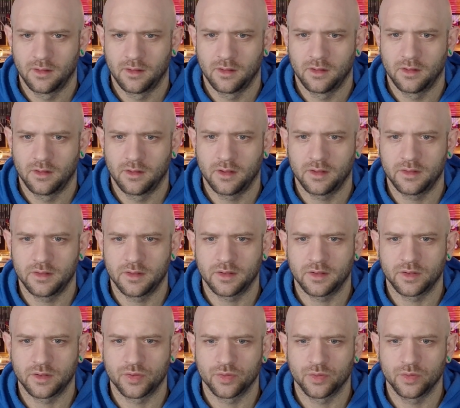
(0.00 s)
This is a
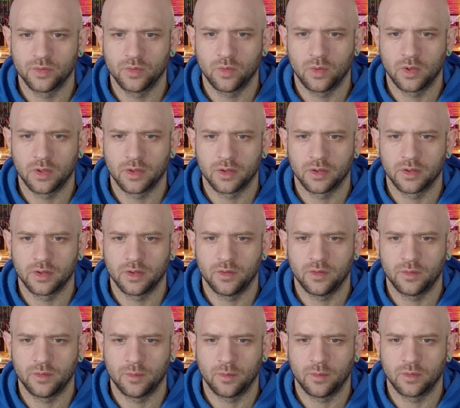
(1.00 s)
true wonder
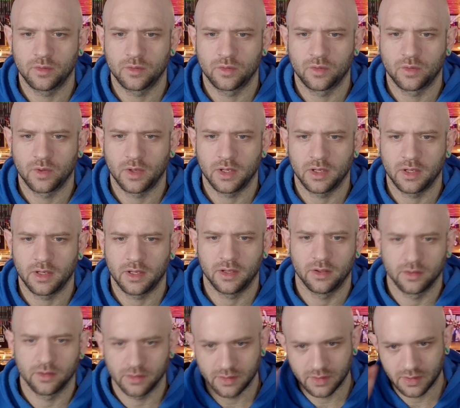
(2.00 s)
you've created,
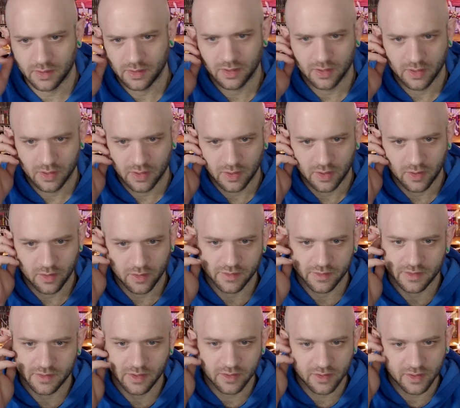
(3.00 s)
Hild. You're a
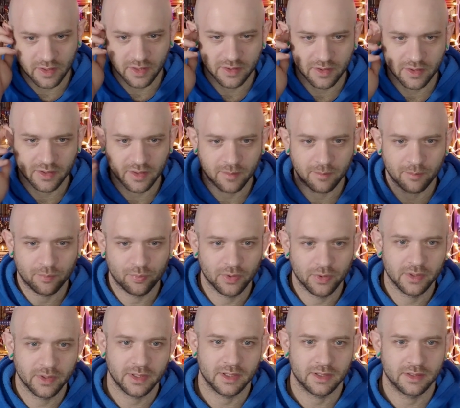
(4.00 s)
skilled hunter and
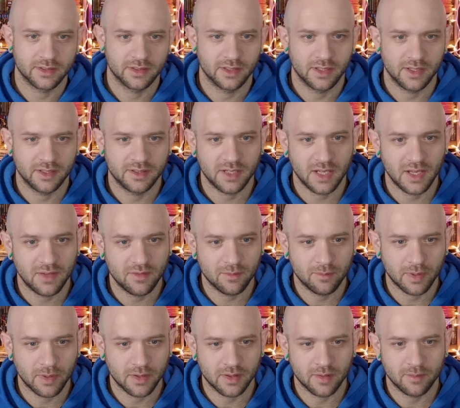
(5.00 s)
brilliant. It's even
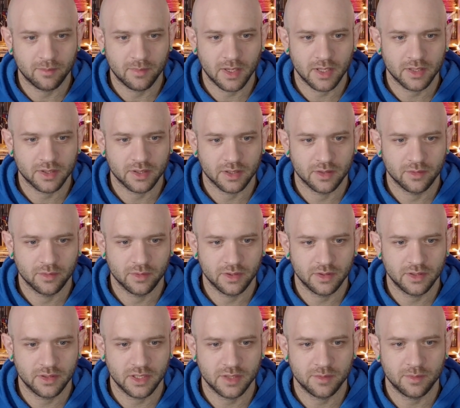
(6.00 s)
better than magic. Will you
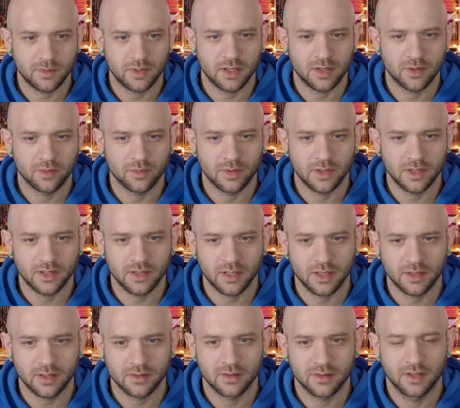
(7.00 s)
teach me how to read
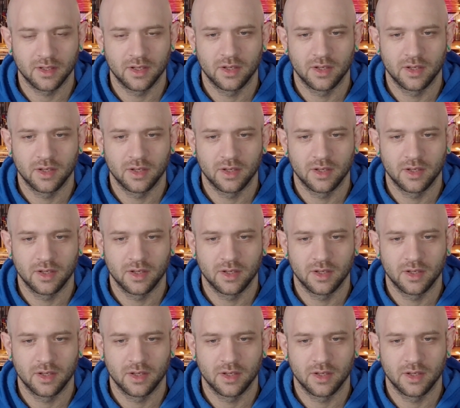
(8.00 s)
next?